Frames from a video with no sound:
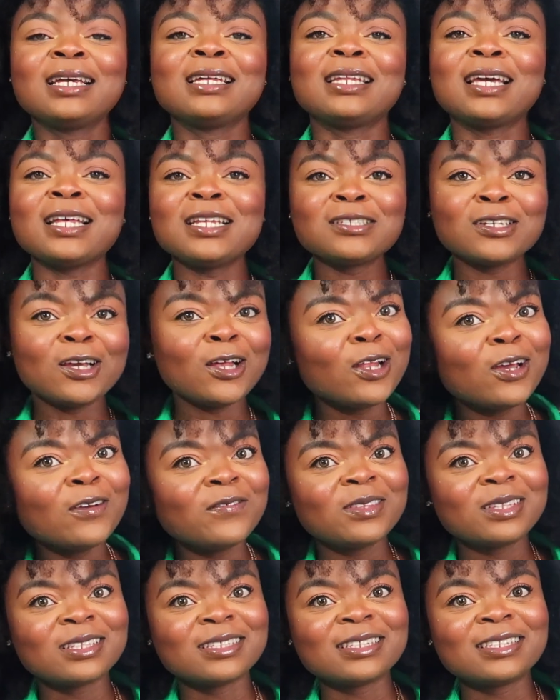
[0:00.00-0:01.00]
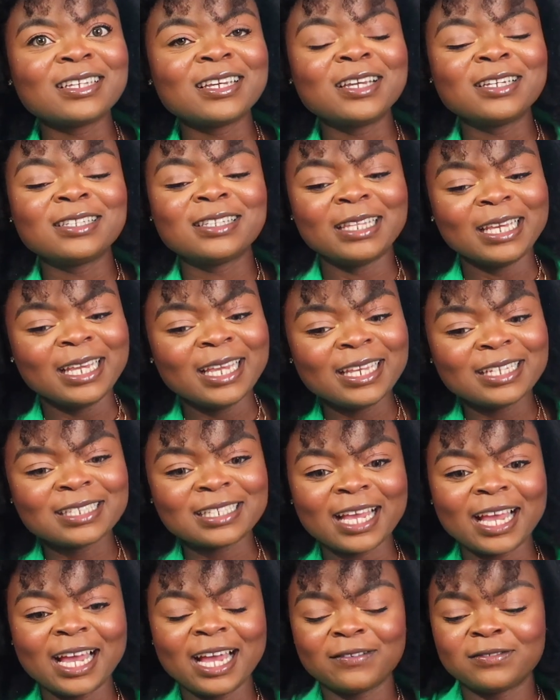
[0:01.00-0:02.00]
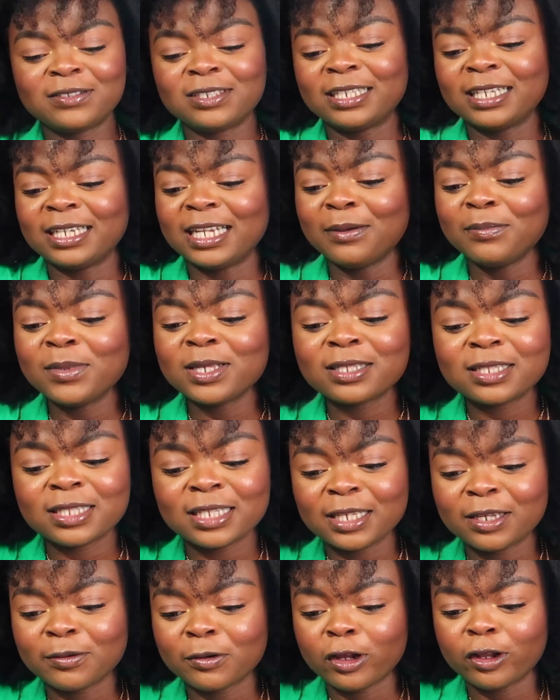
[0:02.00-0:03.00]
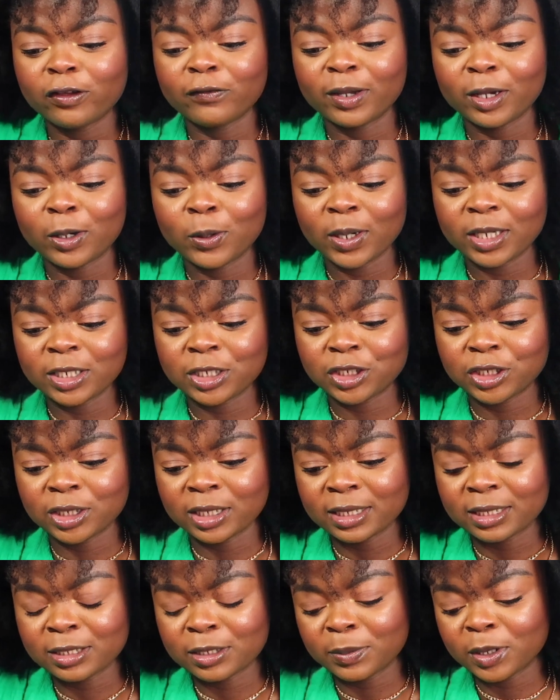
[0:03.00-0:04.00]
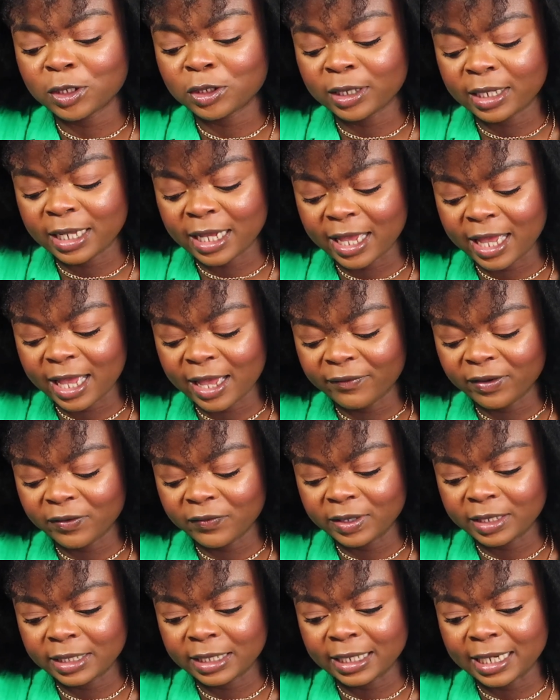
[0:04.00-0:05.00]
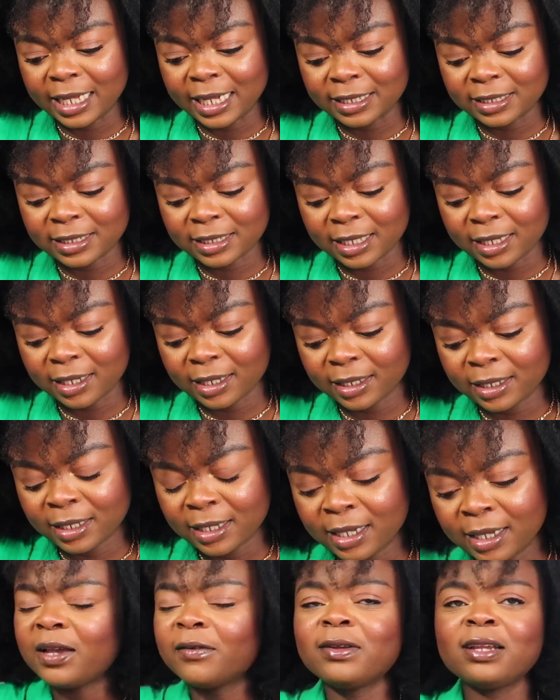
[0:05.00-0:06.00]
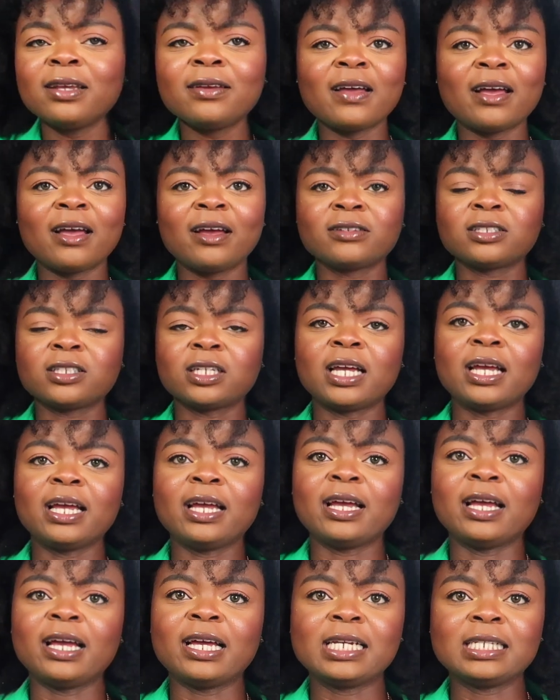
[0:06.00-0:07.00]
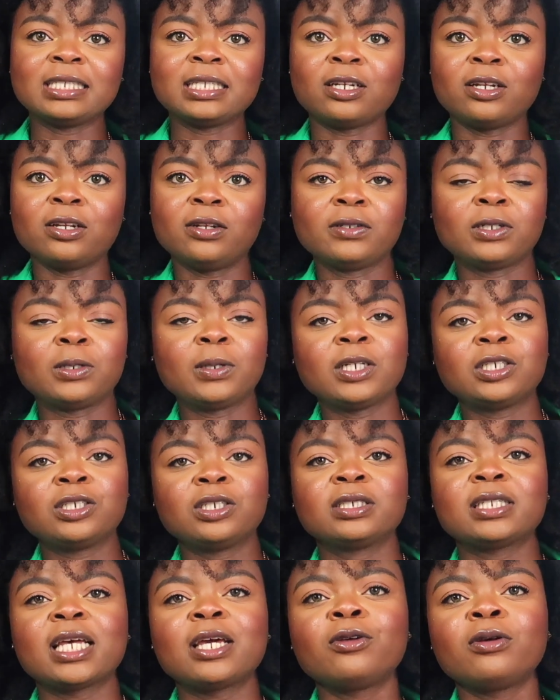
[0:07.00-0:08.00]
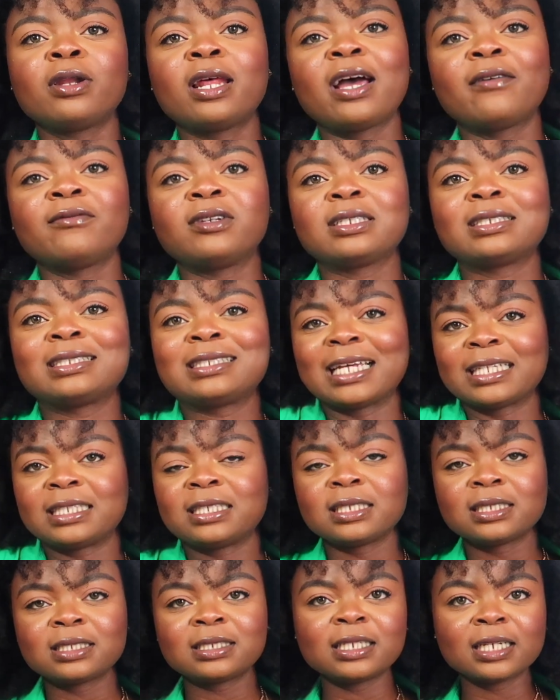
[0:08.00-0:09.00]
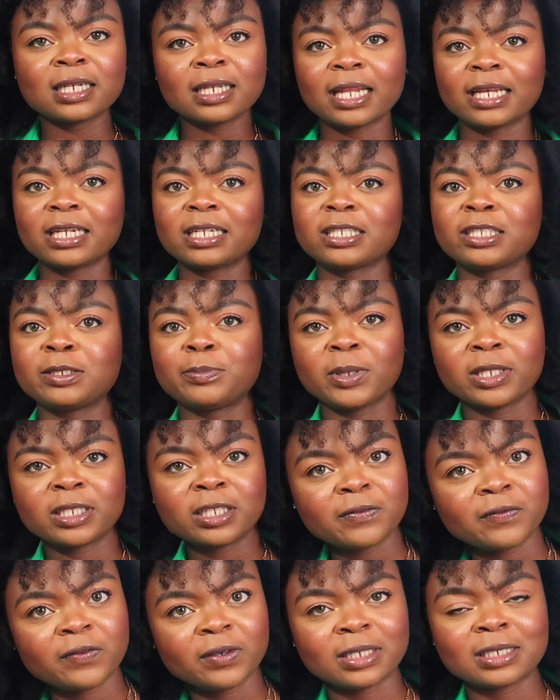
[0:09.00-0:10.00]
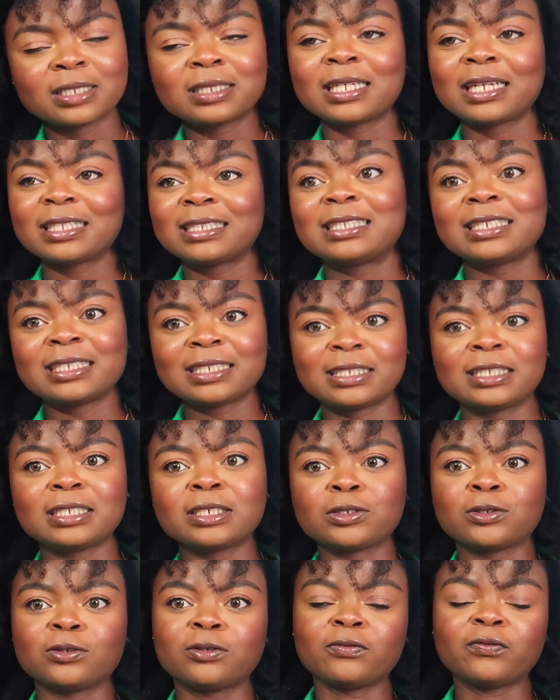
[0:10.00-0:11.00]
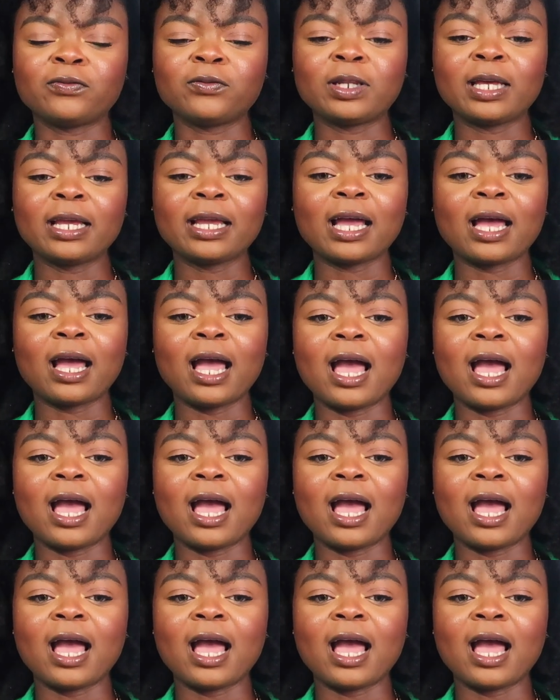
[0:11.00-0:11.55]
that is all of the things I have to do. Let me see all of my questions to make sure that I have everything answered. I feel like I answered a lot of questions. I don't have the statistic, like the specific statistics of like